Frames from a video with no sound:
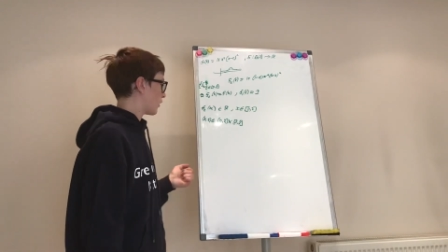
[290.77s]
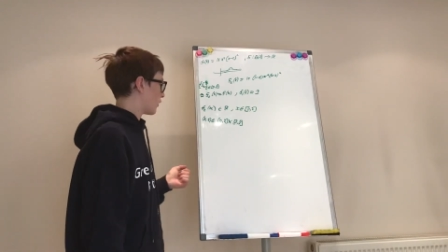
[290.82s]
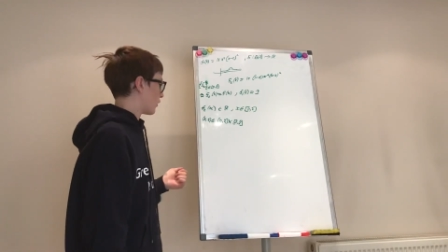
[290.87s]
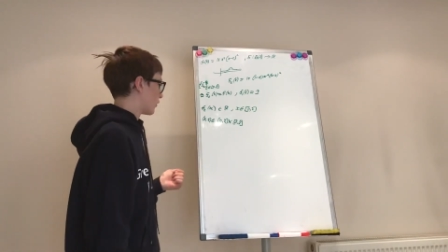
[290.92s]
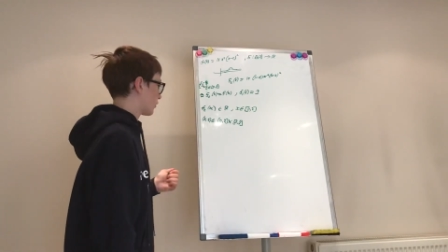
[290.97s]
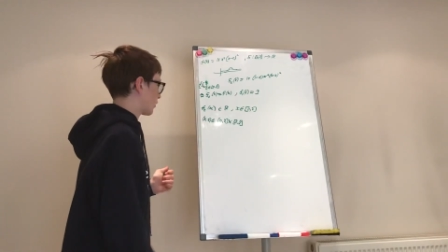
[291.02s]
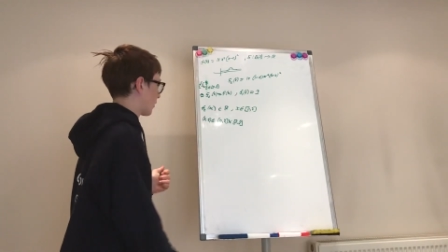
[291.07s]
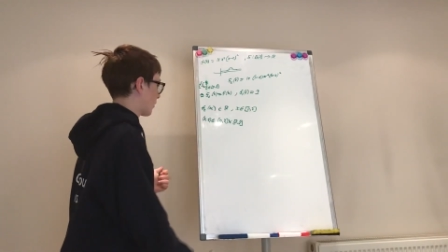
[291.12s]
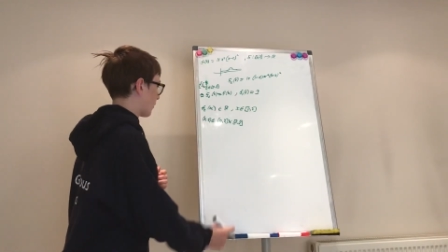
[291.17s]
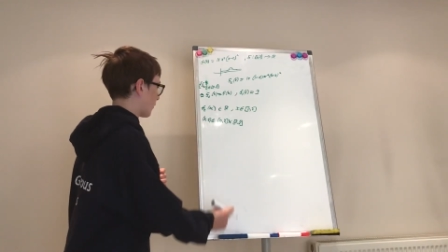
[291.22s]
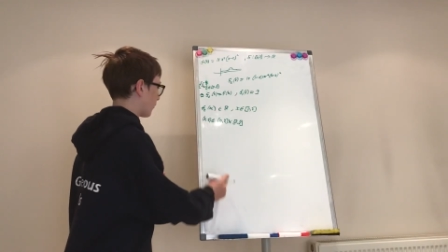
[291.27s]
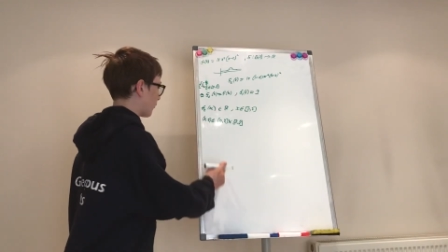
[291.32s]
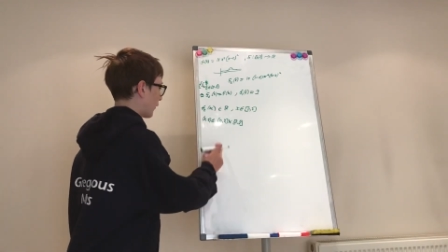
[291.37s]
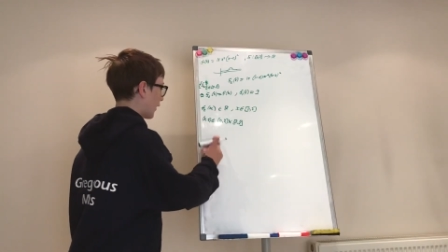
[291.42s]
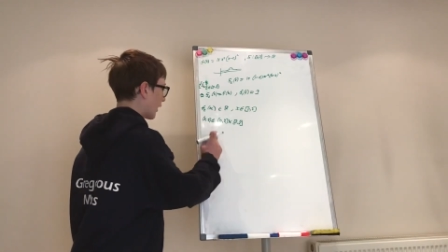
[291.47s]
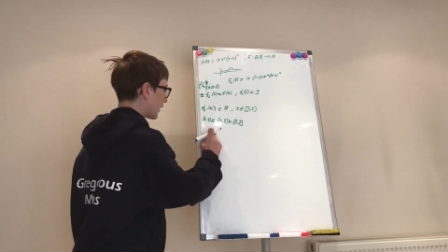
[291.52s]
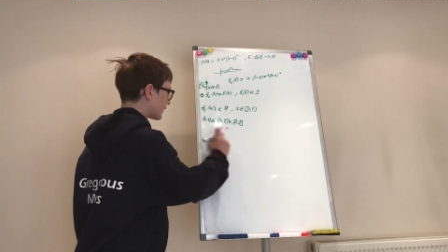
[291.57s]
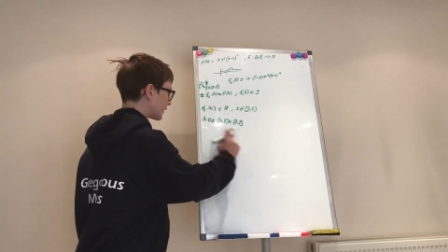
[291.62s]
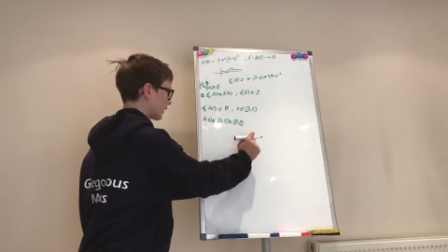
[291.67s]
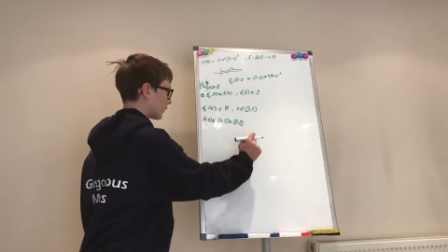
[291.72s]
So,
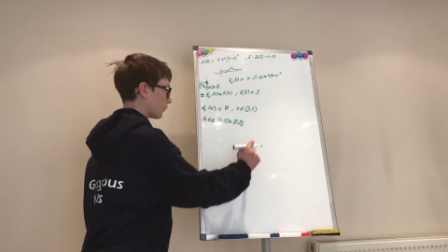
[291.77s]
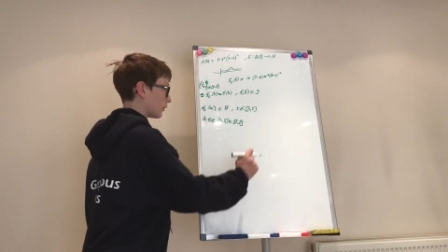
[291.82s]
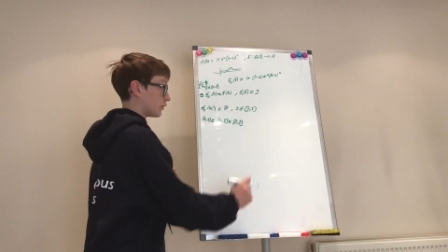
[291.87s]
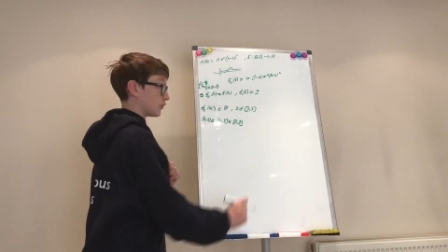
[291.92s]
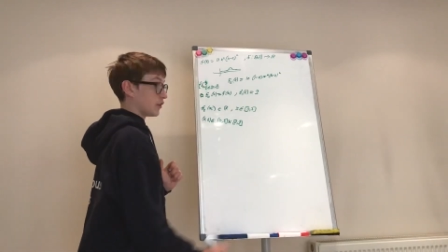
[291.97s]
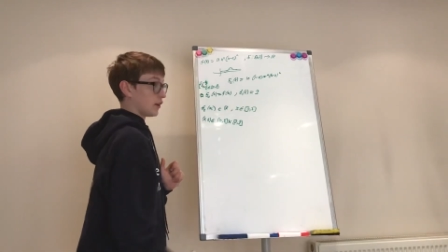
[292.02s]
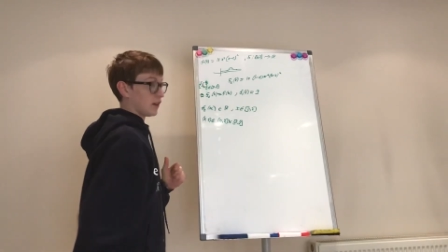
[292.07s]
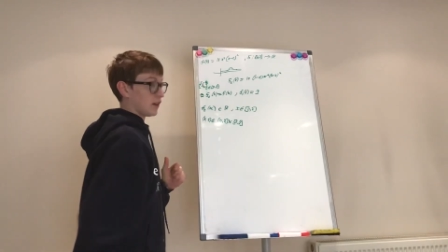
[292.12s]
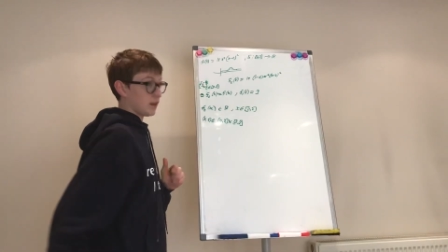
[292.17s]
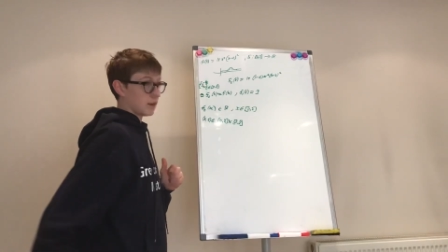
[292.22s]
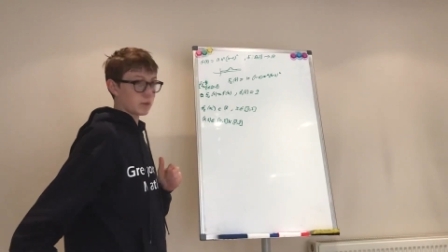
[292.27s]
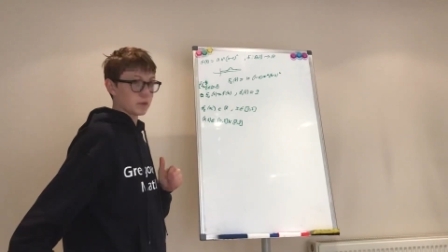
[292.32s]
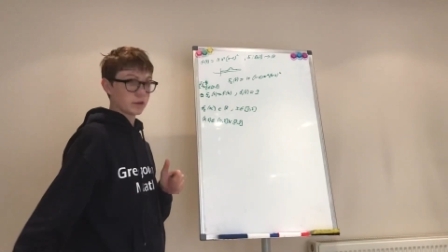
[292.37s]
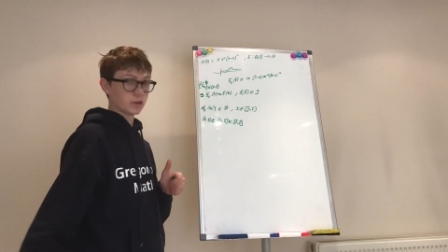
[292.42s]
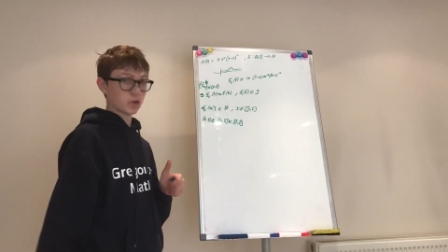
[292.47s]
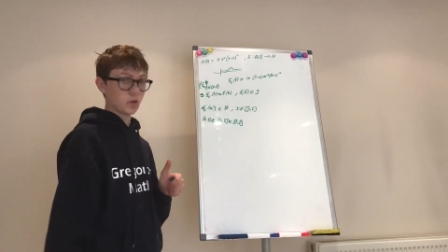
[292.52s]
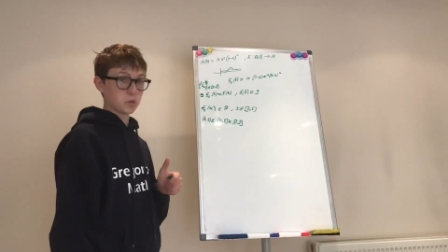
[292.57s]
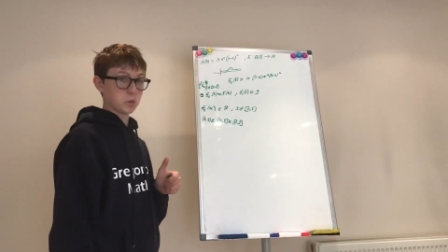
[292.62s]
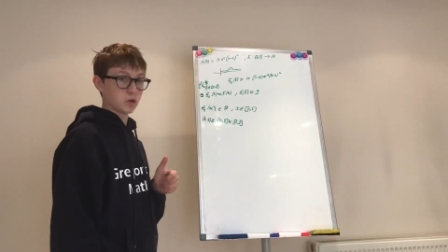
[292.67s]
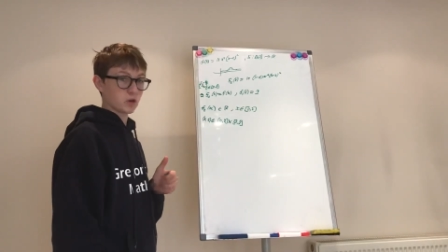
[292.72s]
finally, we're dealing with
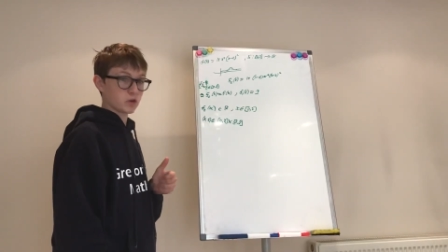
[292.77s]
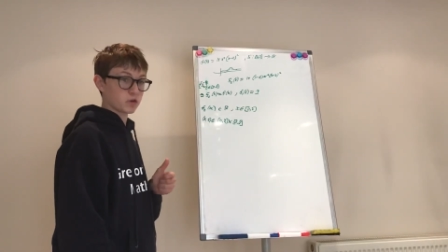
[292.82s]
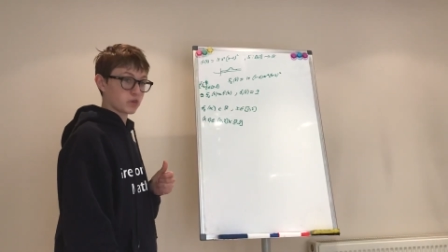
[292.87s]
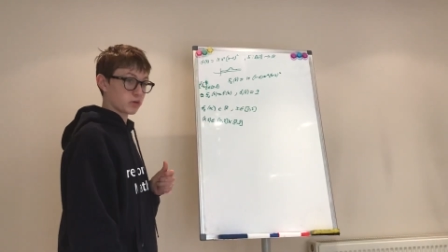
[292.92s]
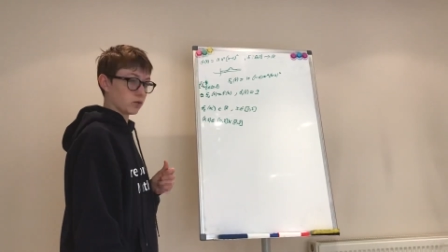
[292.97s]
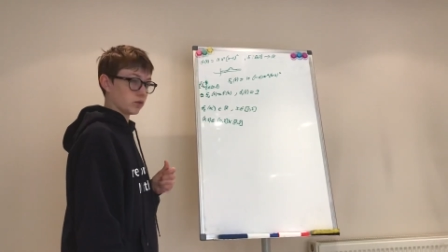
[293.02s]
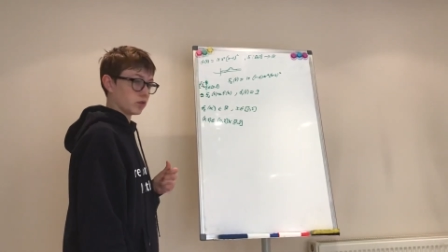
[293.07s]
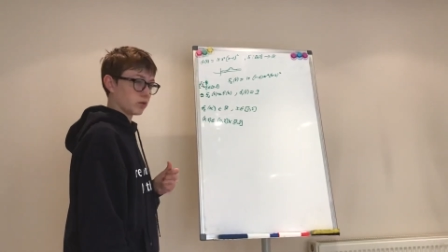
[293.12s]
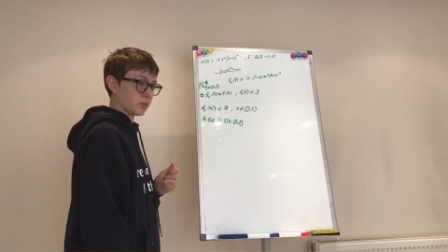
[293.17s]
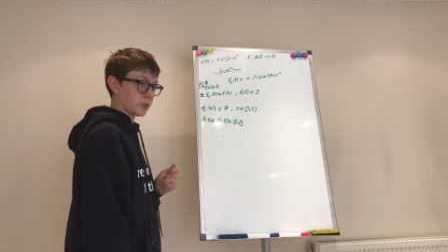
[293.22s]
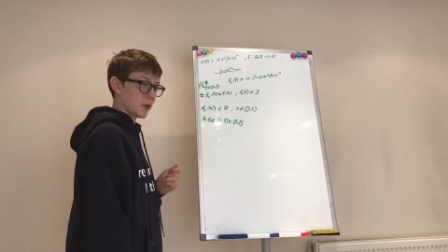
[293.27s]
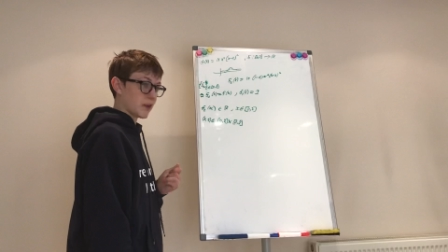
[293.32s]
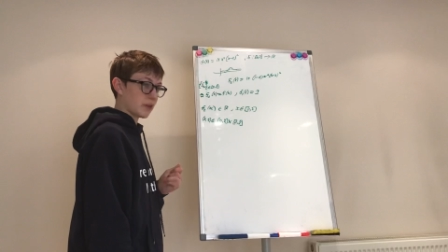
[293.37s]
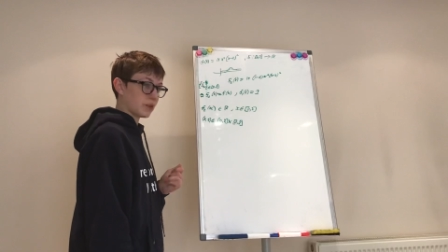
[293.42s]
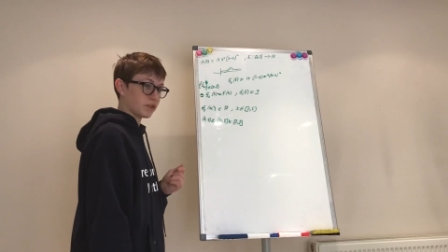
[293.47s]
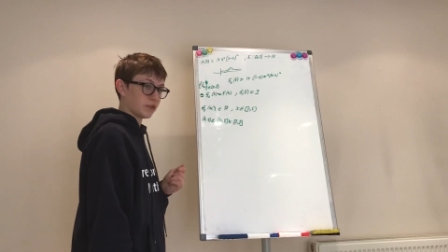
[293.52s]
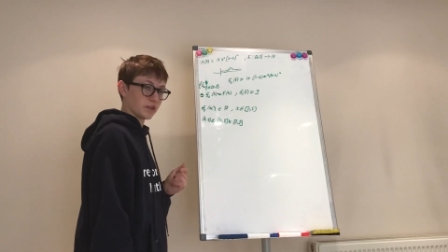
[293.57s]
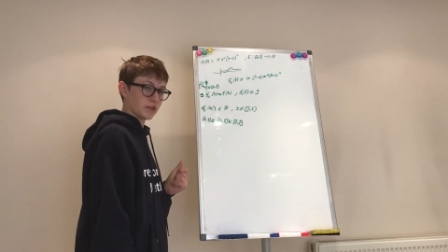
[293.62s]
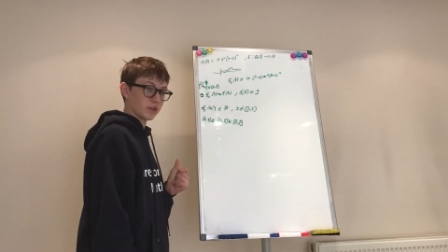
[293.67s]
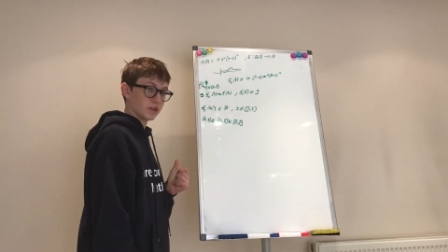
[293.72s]
topological
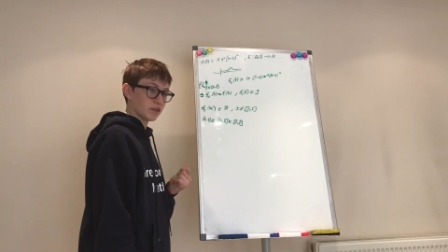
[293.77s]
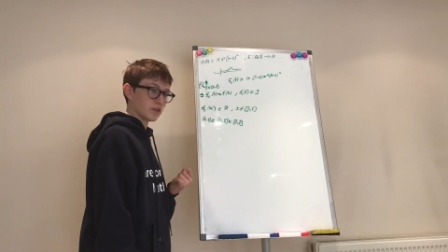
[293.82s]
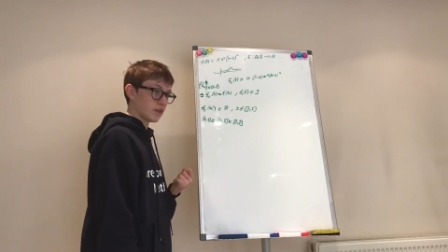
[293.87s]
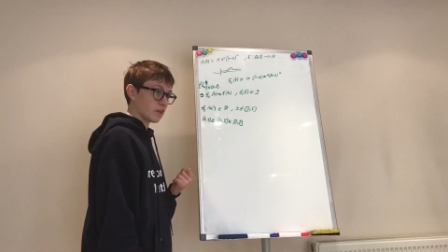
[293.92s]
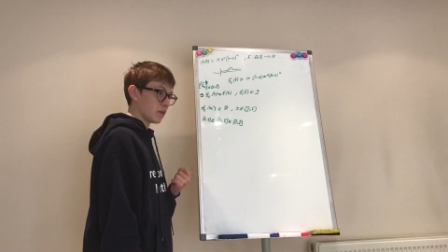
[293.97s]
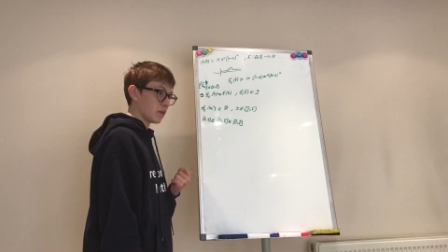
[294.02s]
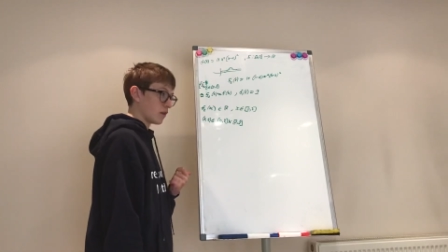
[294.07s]
spaces.